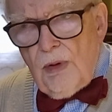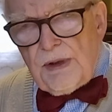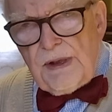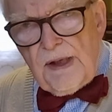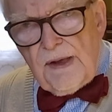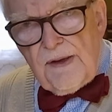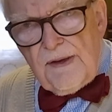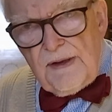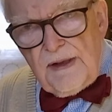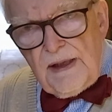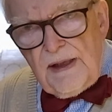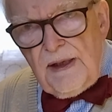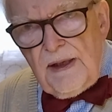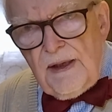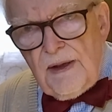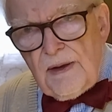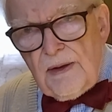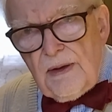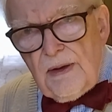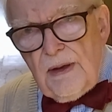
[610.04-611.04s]
is
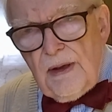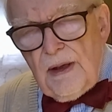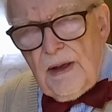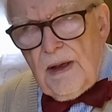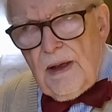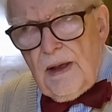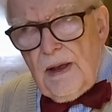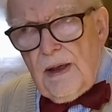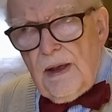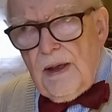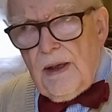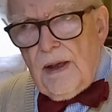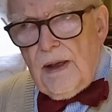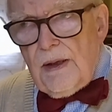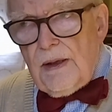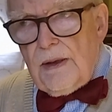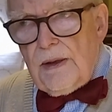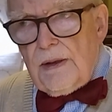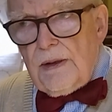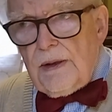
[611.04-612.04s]
needed
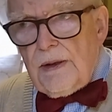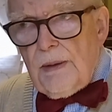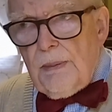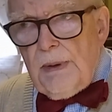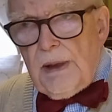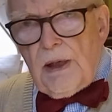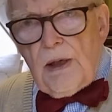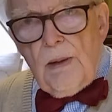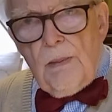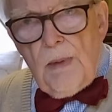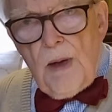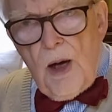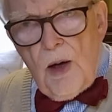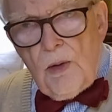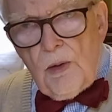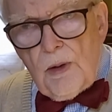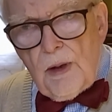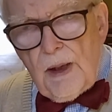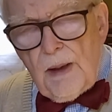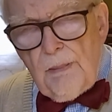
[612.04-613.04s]
to become
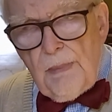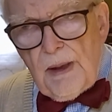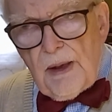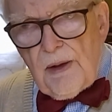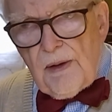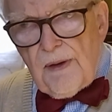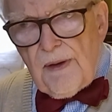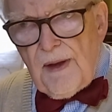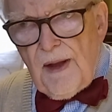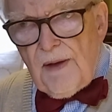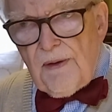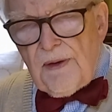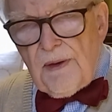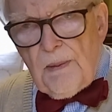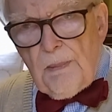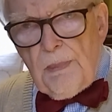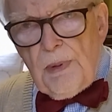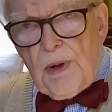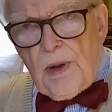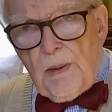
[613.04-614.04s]
holy, because that's
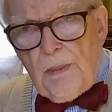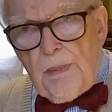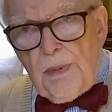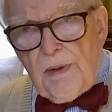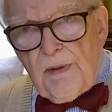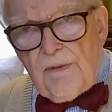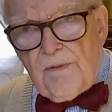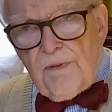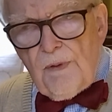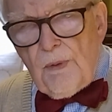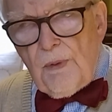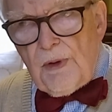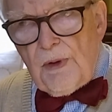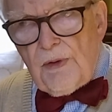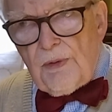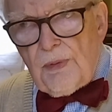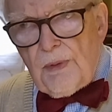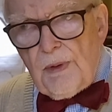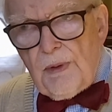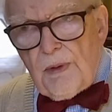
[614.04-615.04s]
the purpose for
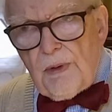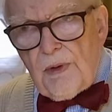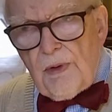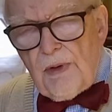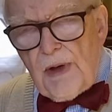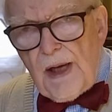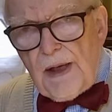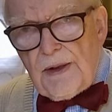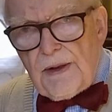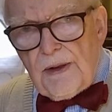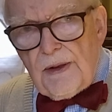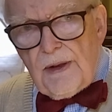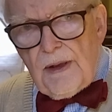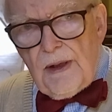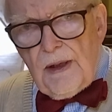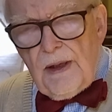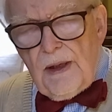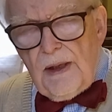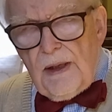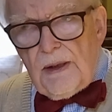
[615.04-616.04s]
which we were created,
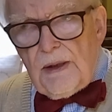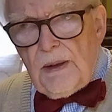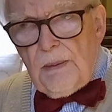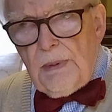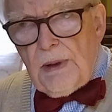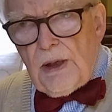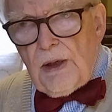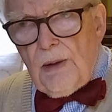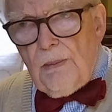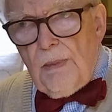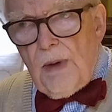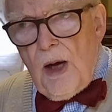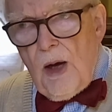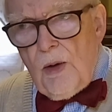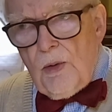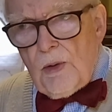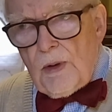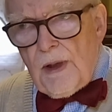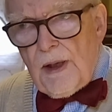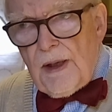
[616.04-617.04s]
to become
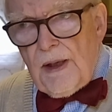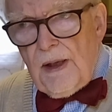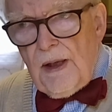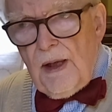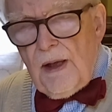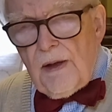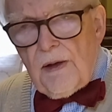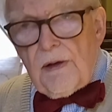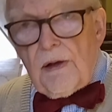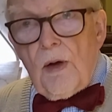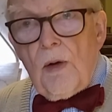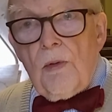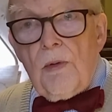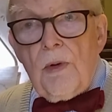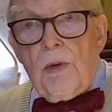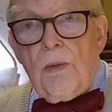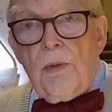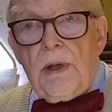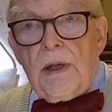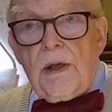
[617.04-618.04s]
holy, so
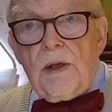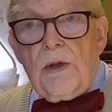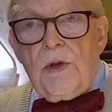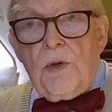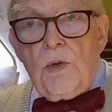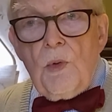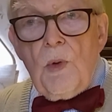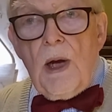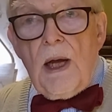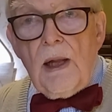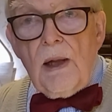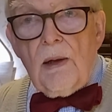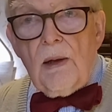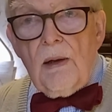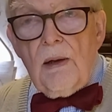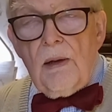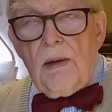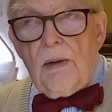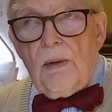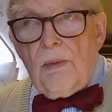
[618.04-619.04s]
that we could
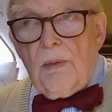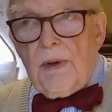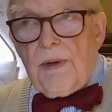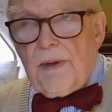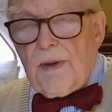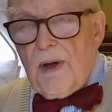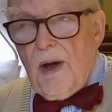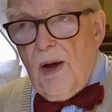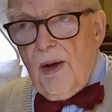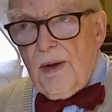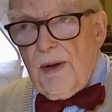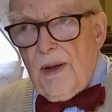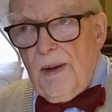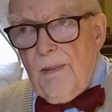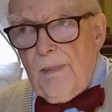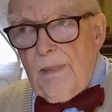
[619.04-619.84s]
dwell with God.